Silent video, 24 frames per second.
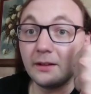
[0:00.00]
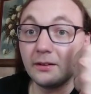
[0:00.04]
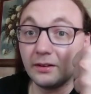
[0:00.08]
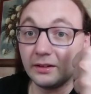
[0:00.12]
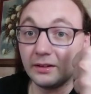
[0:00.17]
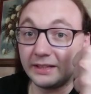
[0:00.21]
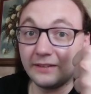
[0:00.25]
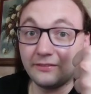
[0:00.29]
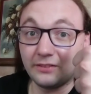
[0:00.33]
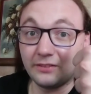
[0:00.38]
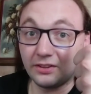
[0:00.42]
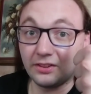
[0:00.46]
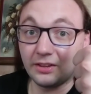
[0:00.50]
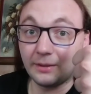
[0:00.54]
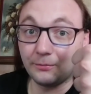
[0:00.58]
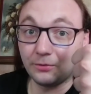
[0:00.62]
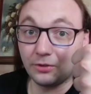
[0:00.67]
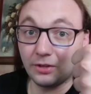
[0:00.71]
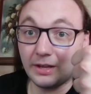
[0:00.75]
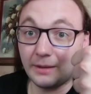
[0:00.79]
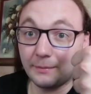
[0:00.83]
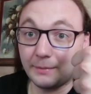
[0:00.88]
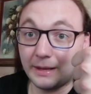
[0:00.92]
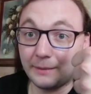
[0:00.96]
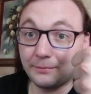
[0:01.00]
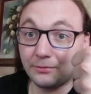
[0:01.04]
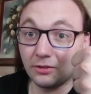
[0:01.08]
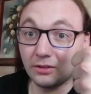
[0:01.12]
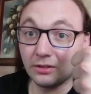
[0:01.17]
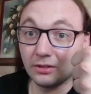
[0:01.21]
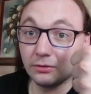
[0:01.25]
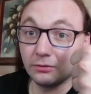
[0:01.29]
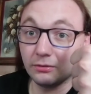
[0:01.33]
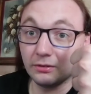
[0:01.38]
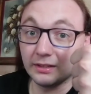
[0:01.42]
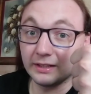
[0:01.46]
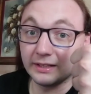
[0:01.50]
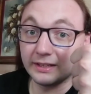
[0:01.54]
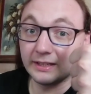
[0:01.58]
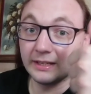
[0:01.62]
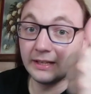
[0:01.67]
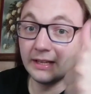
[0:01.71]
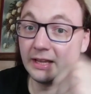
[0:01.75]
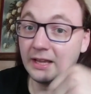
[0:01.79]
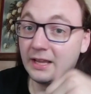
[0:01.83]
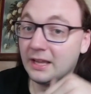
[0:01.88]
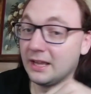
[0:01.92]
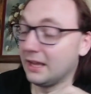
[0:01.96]
I'd give it a thumbs up, absolutely.
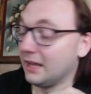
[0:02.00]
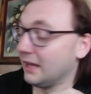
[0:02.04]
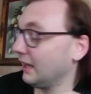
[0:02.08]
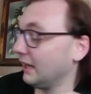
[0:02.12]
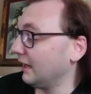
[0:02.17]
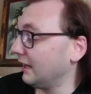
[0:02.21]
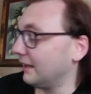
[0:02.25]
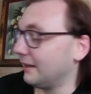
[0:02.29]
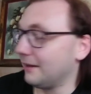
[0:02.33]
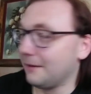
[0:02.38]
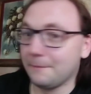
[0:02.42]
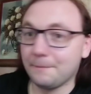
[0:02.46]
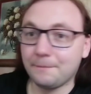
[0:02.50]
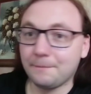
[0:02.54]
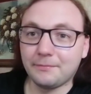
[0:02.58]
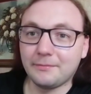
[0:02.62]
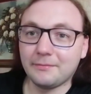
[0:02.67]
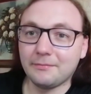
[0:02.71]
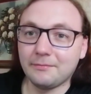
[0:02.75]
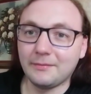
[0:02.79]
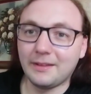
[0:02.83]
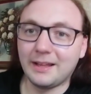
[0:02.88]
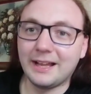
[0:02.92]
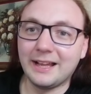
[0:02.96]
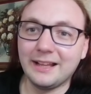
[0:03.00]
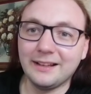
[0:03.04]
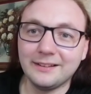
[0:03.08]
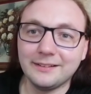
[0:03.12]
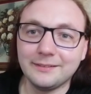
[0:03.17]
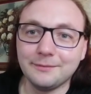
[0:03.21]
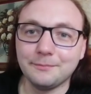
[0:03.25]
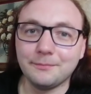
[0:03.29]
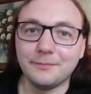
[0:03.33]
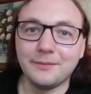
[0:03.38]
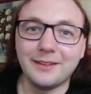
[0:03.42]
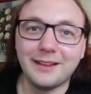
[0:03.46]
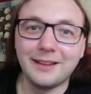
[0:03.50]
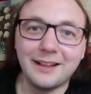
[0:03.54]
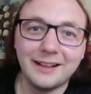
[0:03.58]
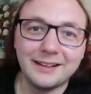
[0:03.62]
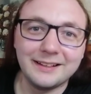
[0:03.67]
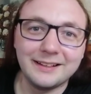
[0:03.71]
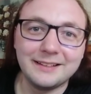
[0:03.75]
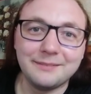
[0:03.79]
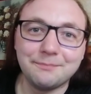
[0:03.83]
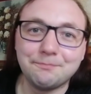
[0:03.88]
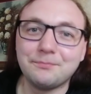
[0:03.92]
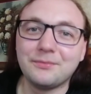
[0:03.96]
Helen,
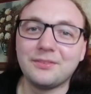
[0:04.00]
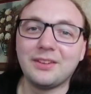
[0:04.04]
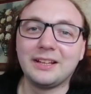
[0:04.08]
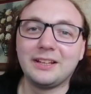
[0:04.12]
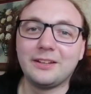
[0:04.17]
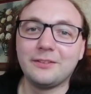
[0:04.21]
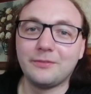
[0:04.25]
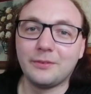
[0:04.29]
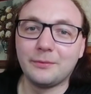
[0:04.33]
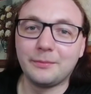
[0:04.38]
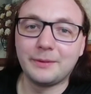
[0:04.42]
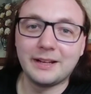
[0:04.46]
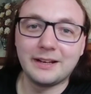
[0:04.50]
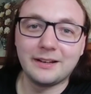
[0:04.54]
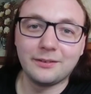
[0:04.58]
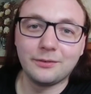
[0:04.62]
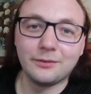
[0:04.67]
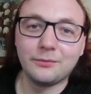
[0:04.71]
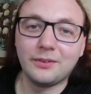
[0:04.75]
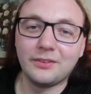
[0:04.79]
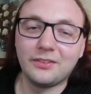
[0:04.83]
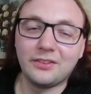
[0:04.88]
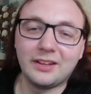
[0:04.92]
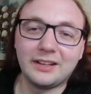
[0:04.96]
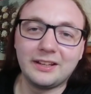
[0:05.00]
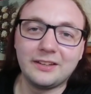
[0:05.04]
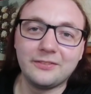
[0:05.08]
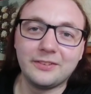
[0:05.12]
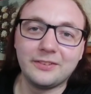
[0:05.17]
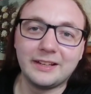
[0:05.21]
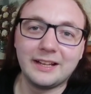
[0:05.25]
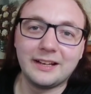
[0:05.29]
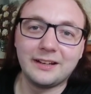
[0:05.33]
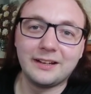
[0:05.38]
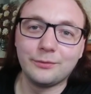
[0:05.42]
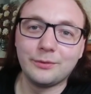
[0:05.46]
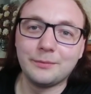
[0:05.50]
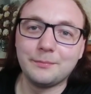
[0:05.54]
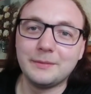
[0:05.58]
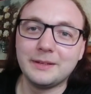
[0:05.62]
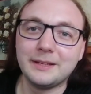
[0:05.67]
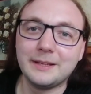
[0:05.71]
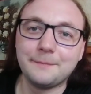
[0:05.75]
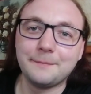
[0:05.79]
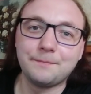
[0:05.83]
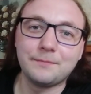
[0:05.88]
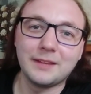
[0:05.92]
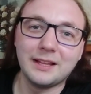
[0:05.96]
honey, thank you for getting with
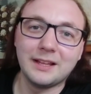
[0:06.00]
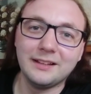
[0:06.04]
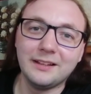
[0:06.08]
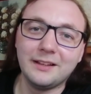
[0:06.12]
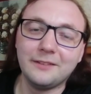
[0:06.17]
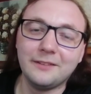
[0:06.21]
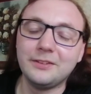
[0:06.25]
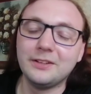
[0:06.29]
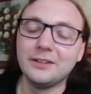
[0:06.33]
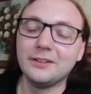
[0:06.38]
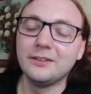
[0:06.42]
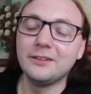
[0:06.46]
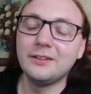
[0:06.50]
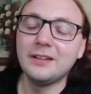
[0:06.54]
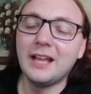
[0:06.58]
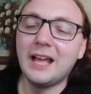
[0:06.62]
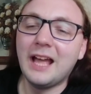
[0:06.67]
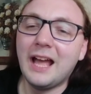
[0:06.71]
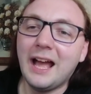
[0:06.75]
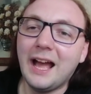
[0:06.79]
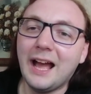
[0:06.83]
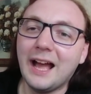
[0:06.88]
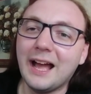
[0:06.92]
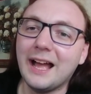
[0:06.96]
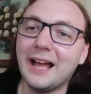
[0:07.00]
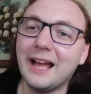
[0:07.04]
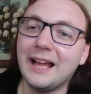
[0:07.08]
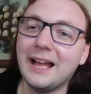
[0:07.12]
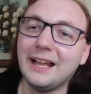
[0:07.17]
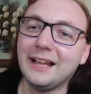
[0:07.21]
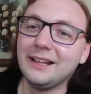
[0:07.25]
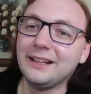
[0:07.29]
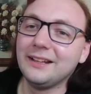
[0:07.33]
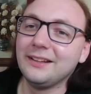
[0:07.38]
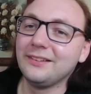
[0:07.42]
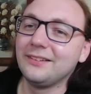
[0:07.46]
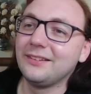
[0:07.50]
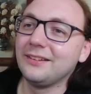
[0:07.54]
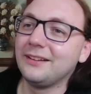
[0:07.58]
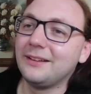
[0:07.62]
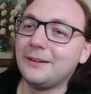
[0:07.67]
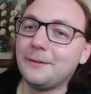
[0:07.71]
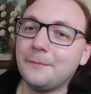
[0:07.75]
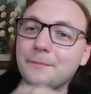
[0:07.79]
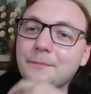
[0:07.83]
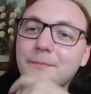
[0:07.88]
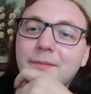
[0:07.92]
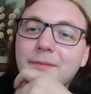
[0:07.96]
me. I love you. And
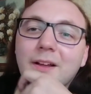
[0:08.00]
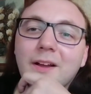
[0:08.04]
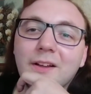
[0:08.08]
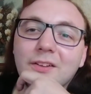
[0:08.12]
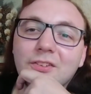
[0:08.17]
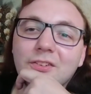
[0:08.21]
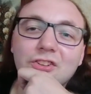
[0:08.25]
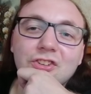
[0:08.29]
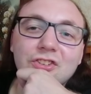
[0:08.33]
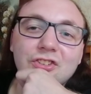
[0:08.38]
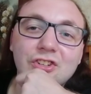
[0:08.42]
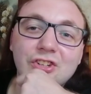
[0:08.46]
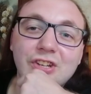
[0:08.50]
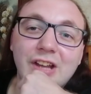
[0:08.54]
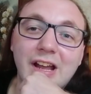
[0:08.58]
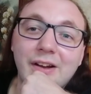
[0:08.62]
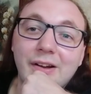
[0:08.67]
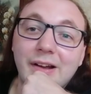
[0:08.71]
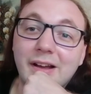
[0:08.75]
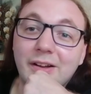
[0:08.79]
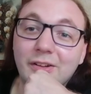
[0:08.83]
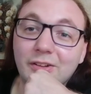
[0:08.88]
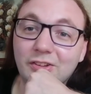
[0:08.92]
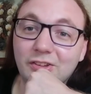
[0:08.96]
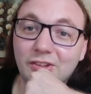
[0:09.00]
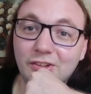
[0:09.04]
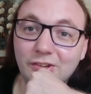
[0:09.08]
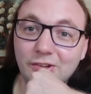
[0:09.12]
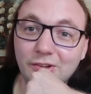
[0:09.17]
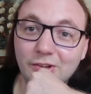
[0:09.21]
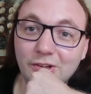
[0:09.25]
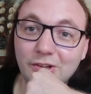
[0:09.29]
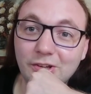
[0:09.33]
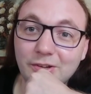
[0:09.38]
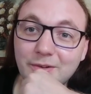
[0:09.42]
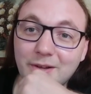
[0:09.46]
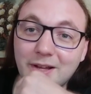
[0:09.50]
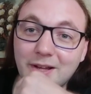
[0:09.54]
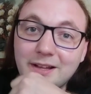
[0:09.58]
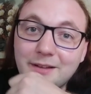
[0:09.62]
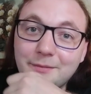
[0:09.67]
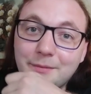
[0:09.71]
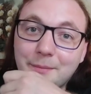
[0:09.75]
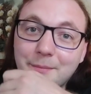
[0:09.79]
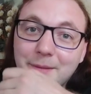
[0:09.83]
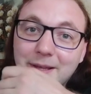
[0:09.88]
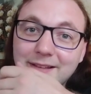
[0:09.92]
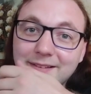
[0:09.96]
a shout out to
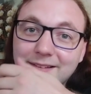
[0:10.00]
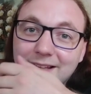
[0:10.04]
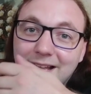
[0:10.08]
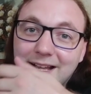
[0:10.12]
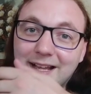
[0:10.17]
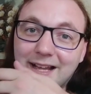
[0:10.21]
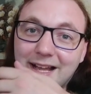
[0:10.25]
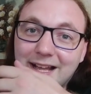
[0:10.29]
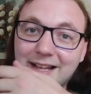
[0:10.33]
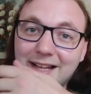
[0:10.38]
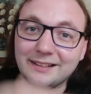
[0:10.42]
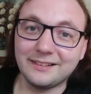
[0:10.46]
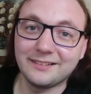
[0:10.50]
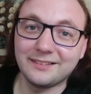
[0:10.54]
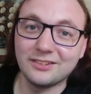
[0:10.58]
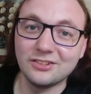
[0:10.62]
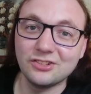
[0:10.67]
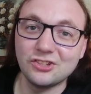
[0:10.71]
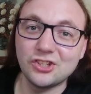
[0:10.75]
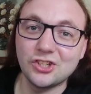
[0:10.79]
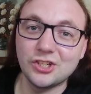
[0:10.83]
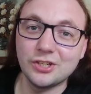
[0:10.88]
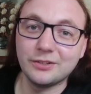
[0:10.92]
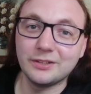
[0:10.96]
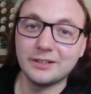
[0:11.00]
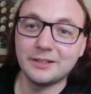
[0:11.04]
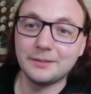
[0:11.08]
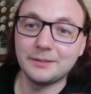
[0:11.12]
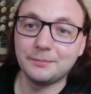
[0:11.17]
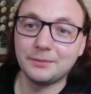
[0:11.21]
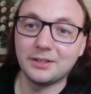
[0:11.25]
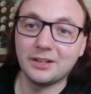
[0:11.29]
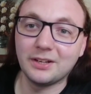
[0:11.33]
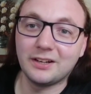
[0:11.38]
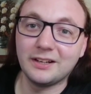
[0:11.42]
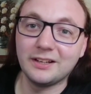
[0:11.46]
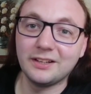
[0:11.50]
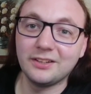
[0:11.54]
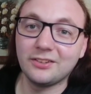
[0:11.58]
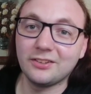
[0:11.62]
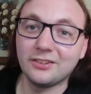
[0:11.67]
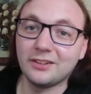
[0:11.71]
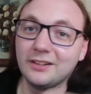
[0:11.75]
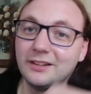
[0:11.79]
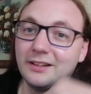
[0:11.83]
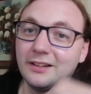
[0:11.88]
my mates Alex and Stuart. Guys,